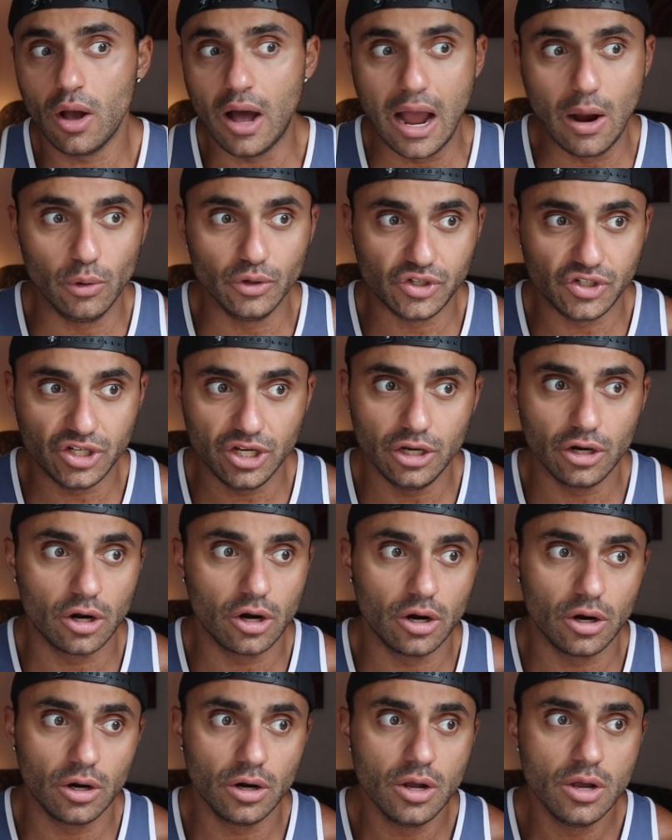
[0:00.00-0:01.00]
I would see
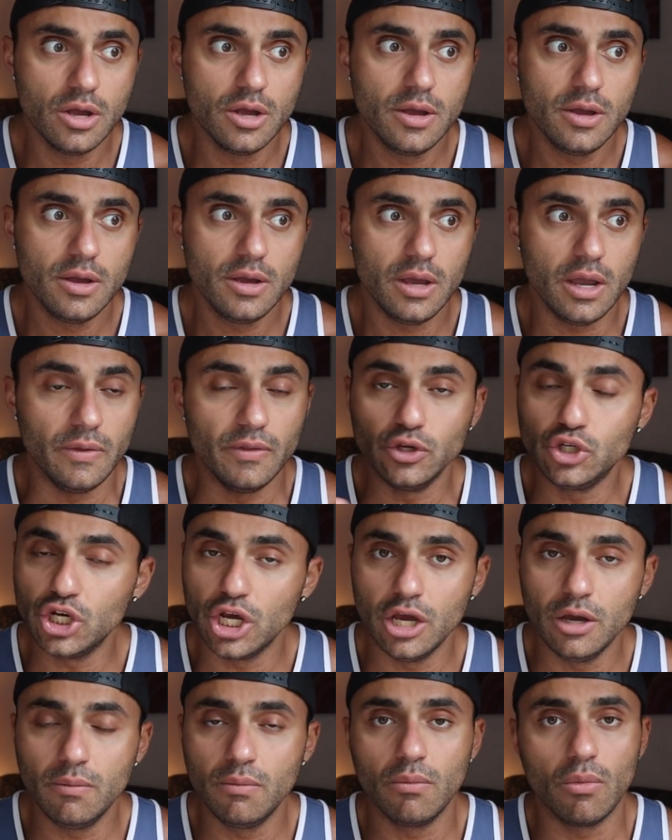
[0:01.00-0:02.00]
her in the
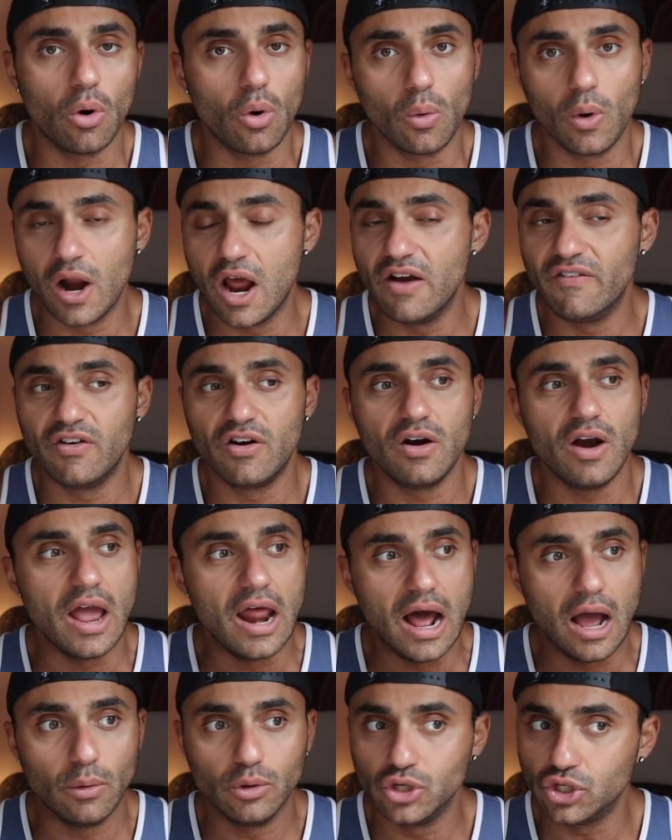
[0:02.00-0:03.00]
gym or whatever,
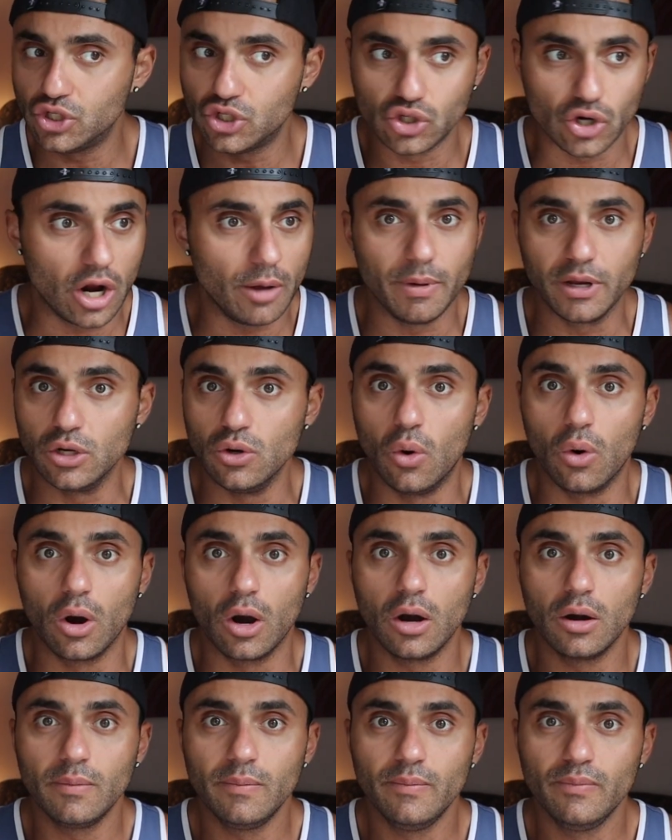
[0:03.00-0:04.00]
and I would just straight up
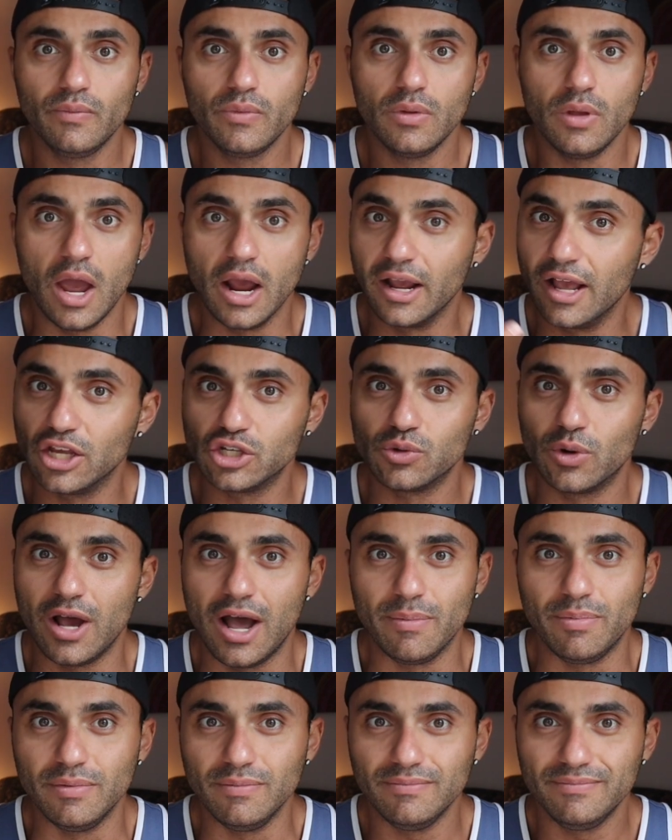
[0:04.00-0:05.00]
ignore her, and guess what
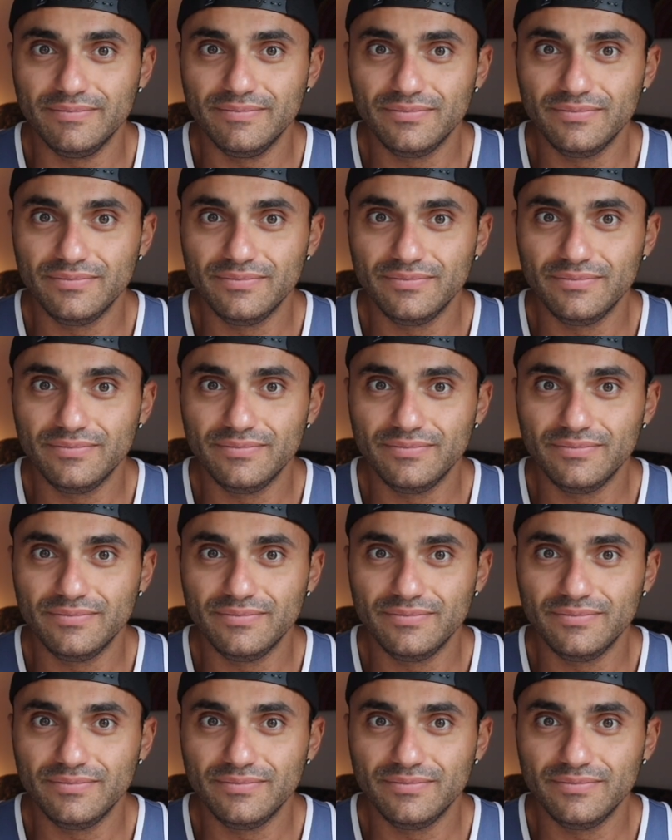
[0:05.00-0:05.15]
happened?